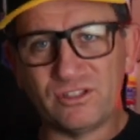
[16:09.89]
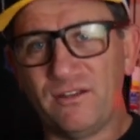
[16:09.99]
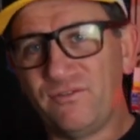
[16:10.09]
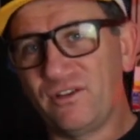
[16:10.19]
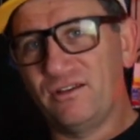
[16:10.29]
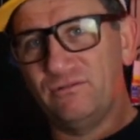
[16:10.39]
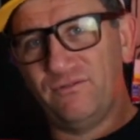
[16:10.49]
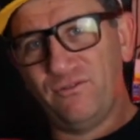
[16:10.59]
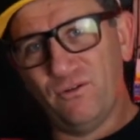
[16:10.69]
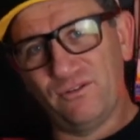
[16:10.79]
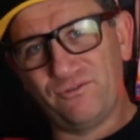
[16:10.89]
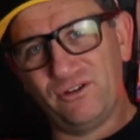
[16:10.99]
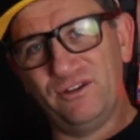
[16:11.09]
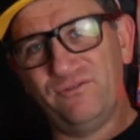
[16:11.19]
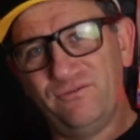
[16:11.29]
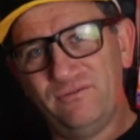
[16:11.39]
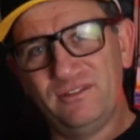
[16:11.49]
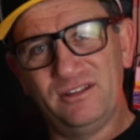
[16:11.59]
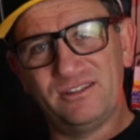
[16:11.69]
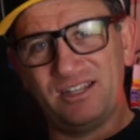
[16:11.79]
So if you couldn't afford the
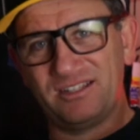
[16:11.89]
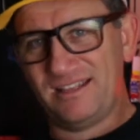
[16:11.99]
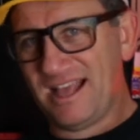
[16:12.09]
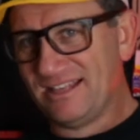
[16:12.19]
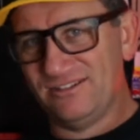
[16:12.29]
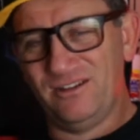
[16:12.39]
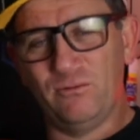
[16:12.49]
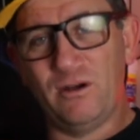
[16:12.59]
$6,000